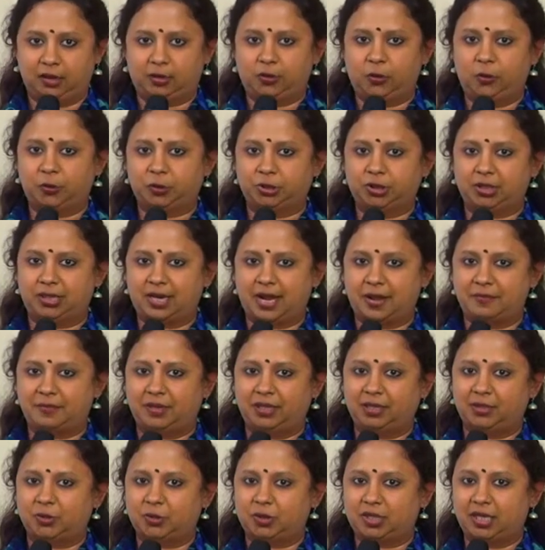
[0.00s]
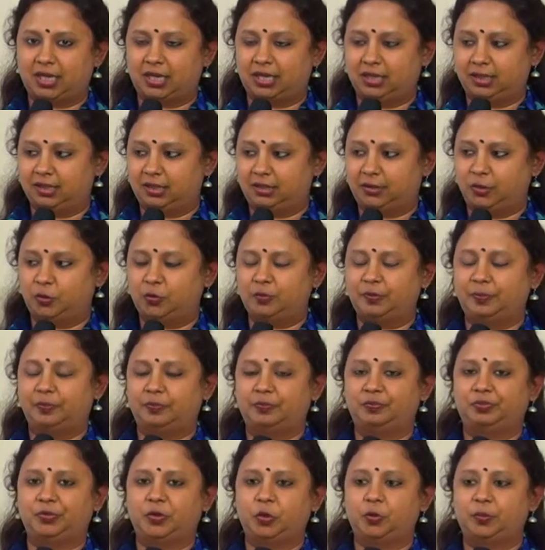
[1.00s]
Closure, I mean to say, either you
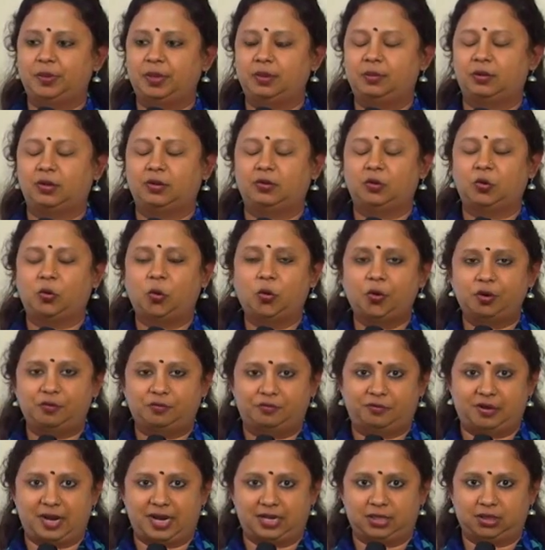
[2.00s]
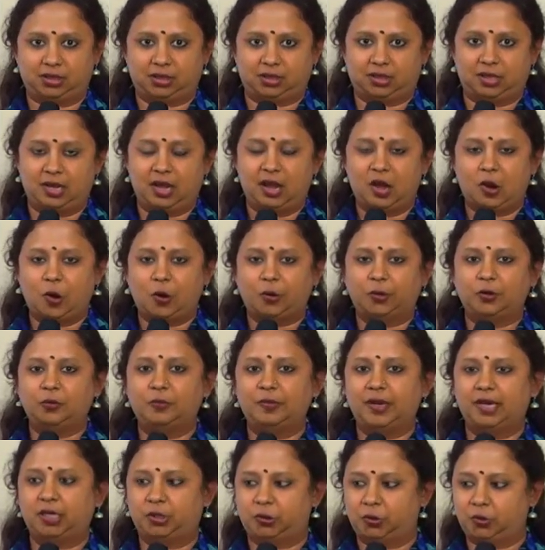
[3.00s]
be good friends, or you
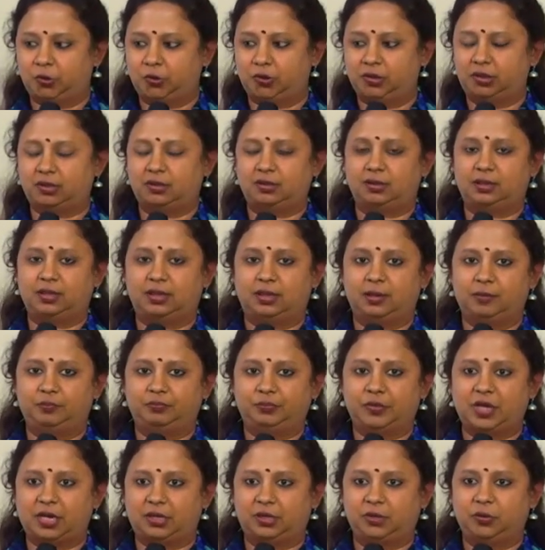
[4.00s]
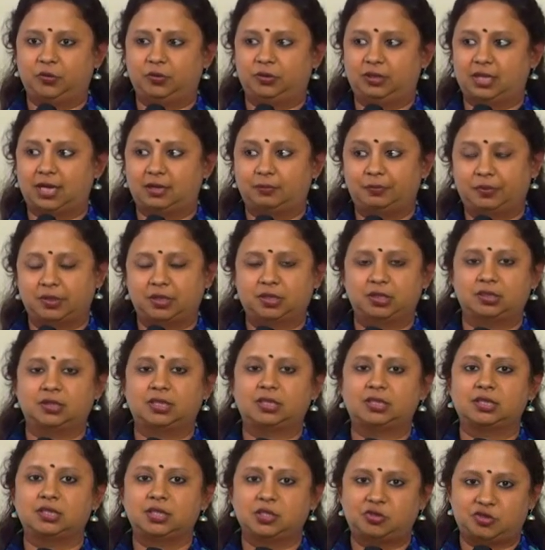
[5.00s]
make sure that, you know, that person
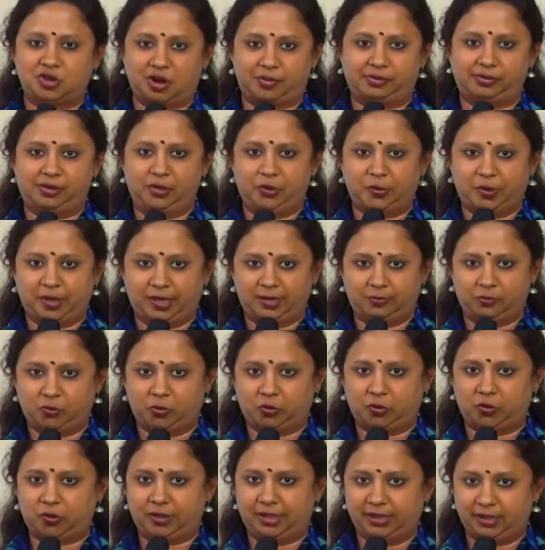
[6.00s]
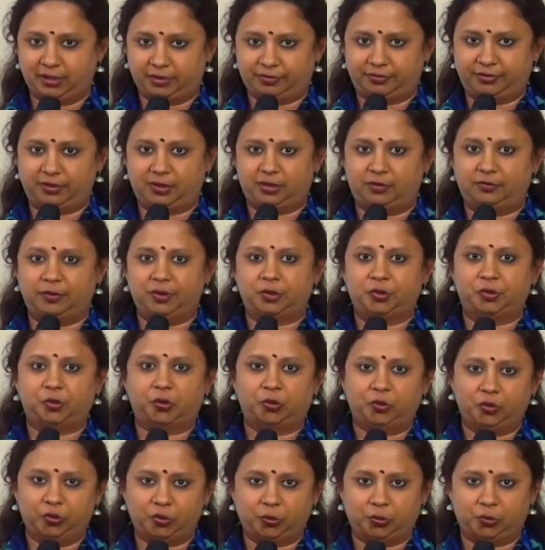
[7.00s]
doesn't trouble you anymore or interfere with
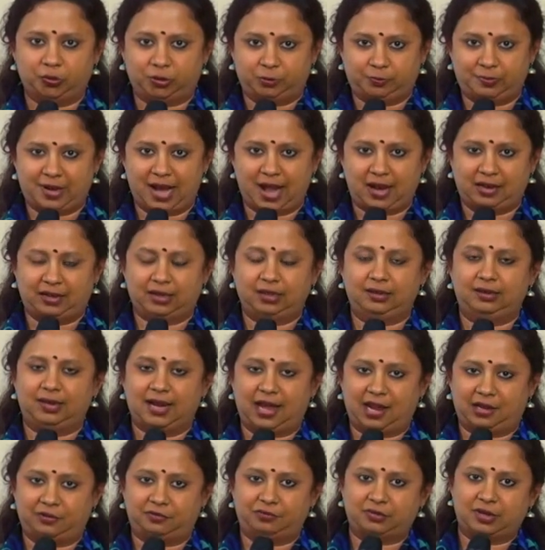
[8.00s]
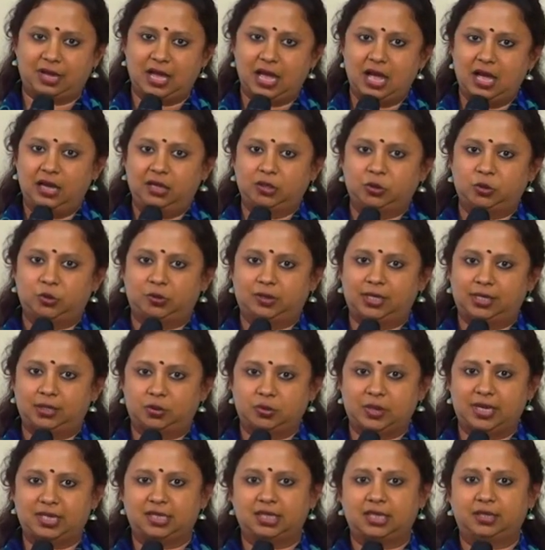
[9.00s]
your growth plan in life. So
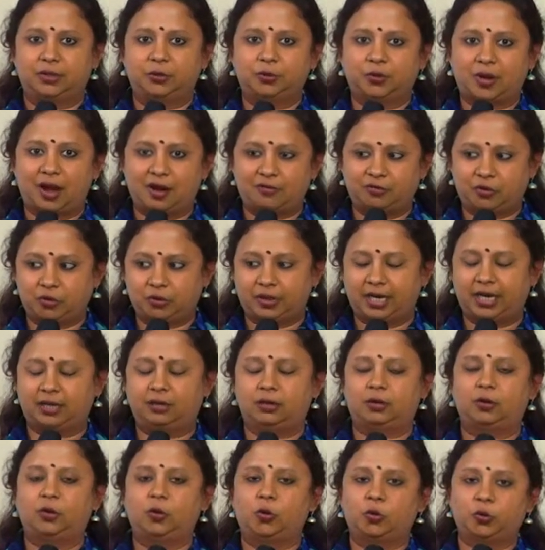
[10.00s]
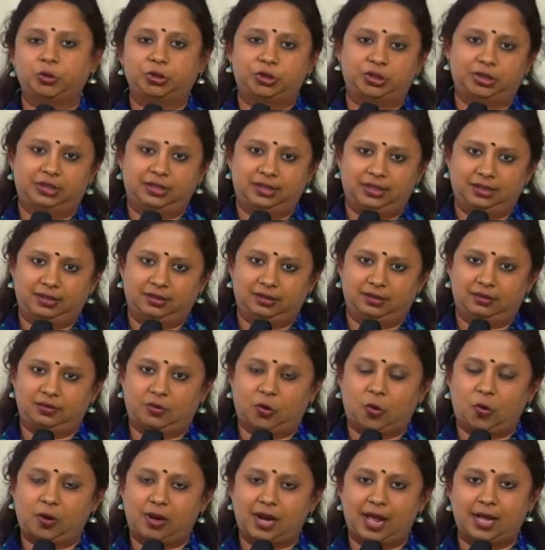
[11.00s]
that's why I said you have to get closure in
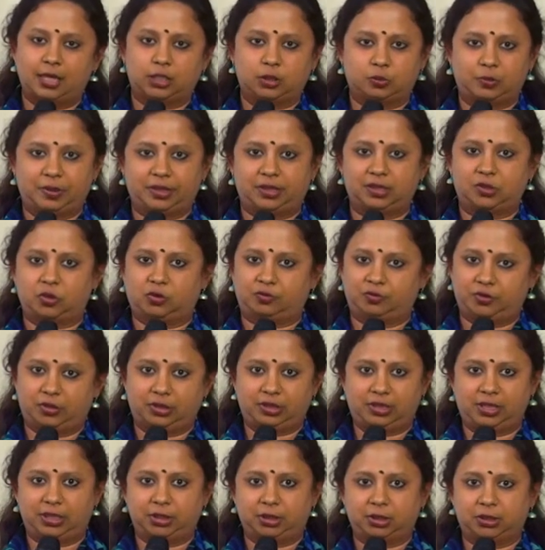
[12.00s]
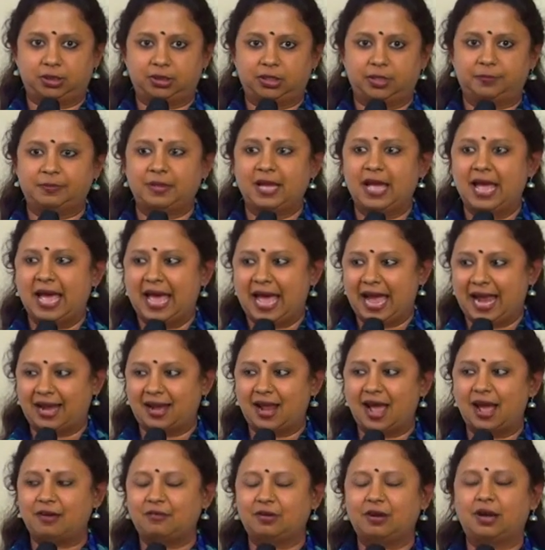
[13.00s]
all aspects of your relationship
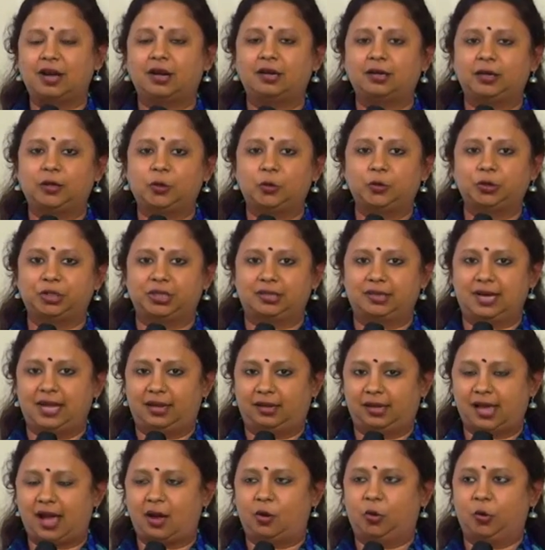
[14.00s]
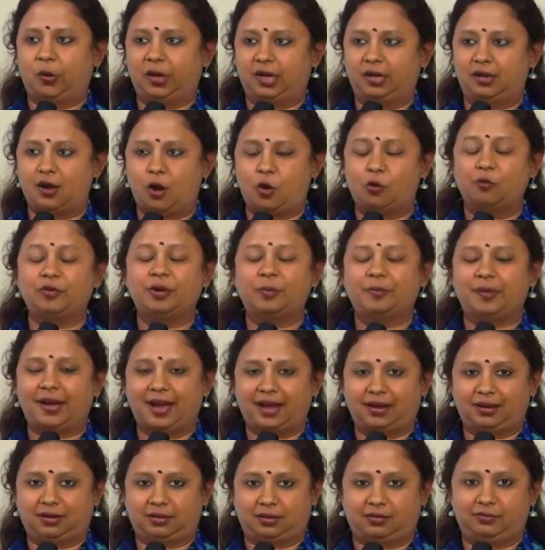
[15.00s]
and have a conclusion, like, yeah, okay, now we're
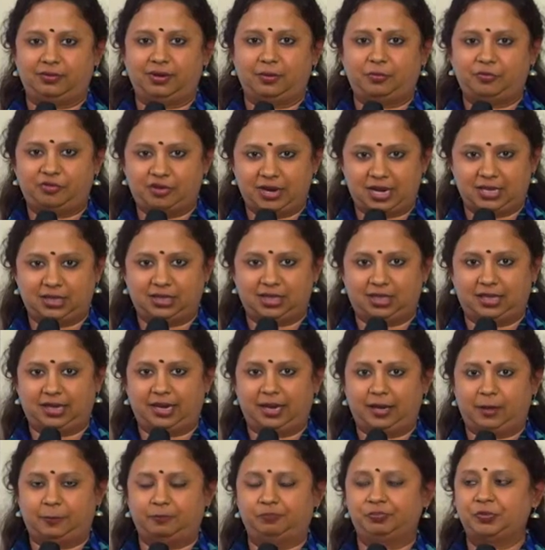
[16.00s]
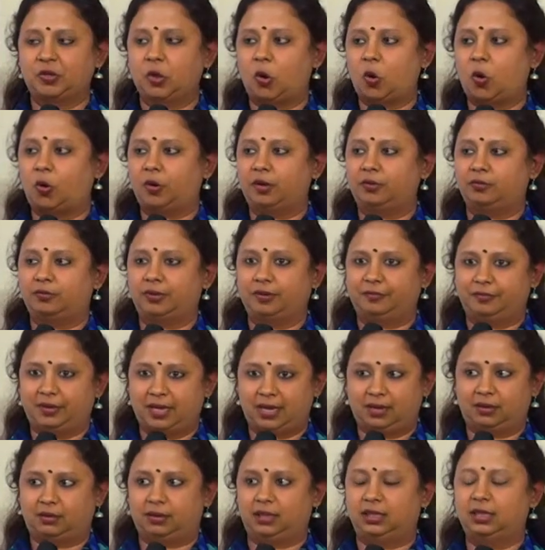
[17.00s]
back, we are friends again, or
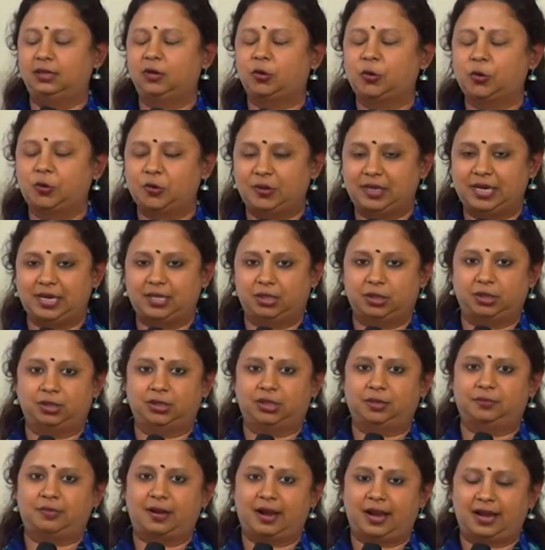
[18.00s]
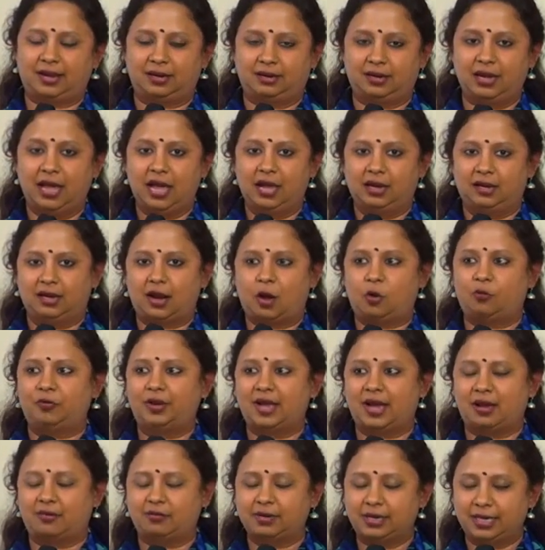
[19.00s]
we are in a good relationship again, now
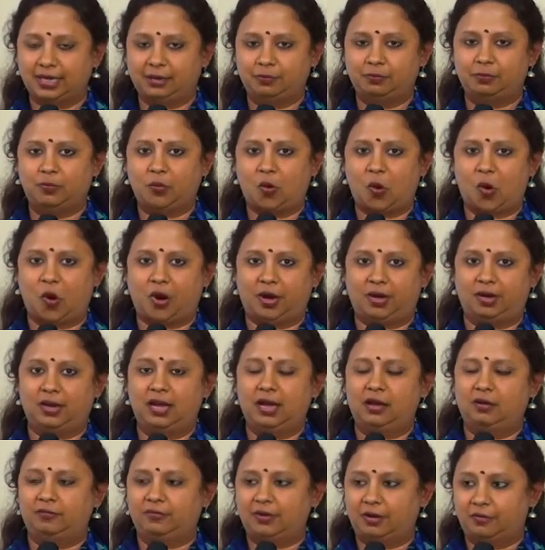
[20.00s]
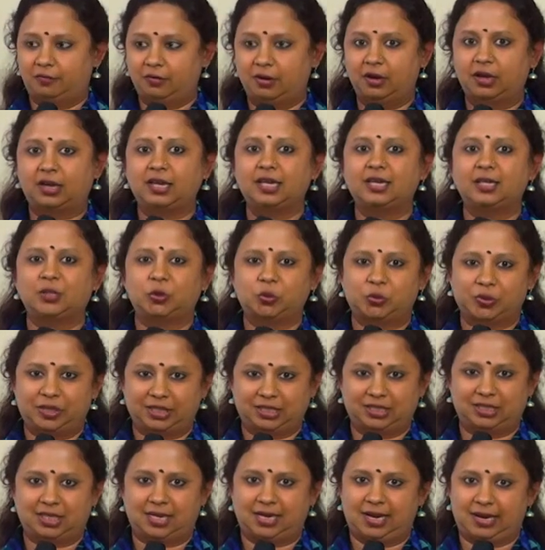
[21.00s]
we have a deep bond, we are working
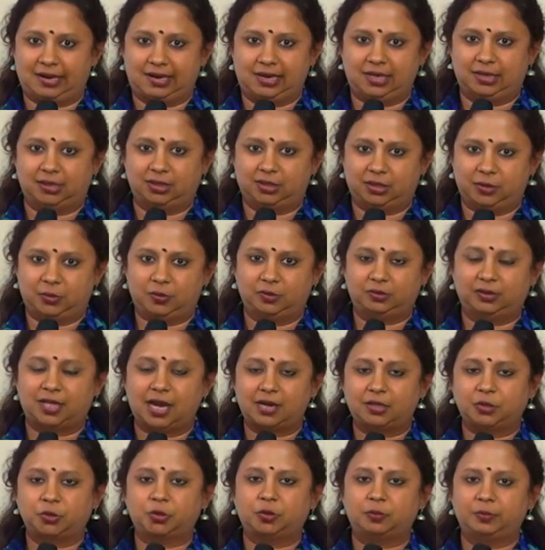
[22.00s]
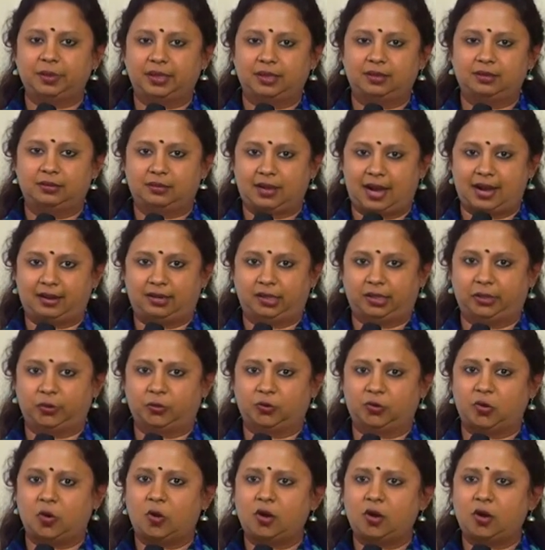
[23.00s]
towards that at least, you know. That should be the attitude.